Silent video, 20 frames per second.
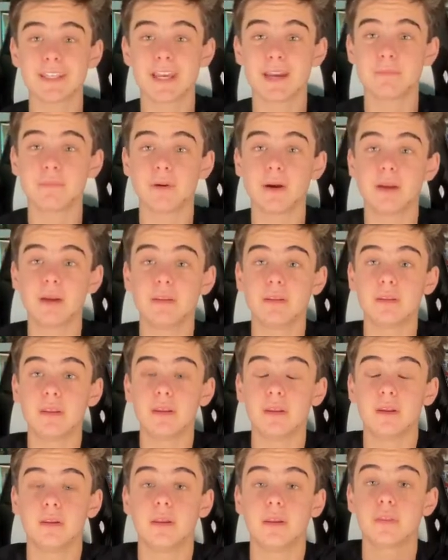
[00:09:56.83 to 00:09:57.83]
I bought
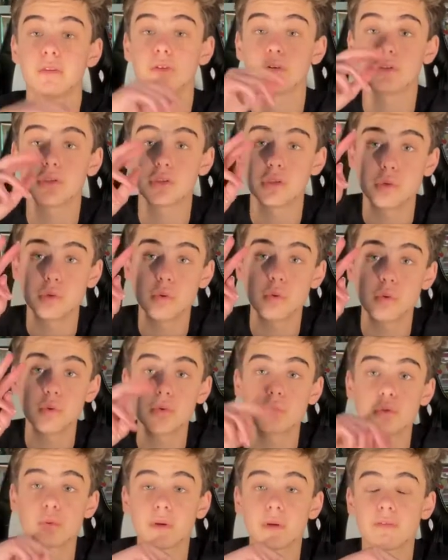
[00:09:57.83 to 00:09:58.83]
another
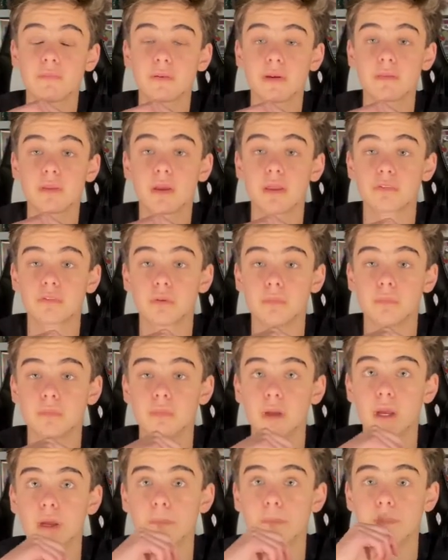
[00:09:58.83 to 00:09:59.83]
$225
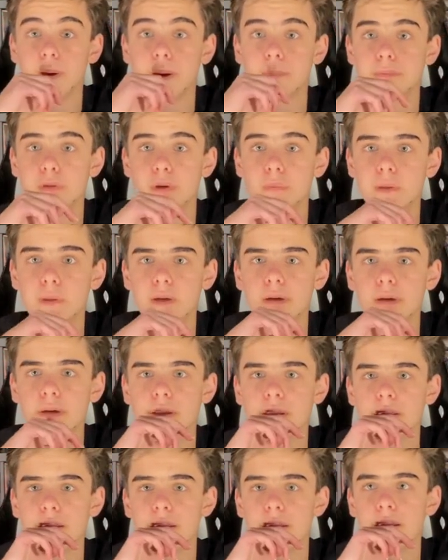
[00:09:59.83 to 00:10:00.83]
from Poptopia,
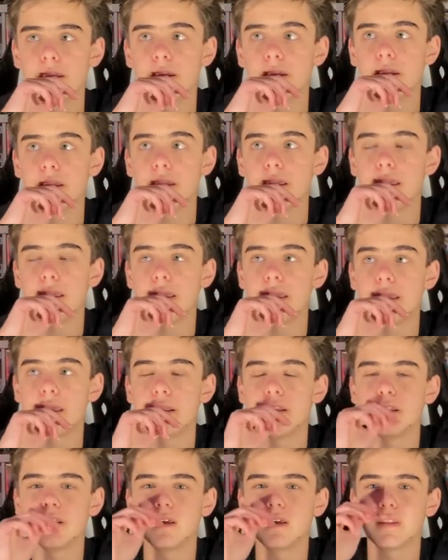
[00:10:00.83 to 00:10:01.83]

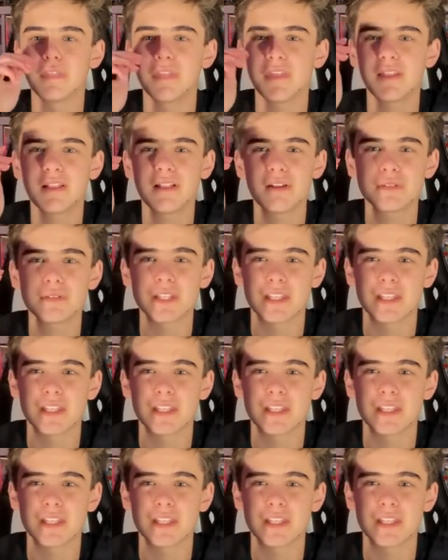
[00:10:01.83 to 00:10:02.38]
and I think there was a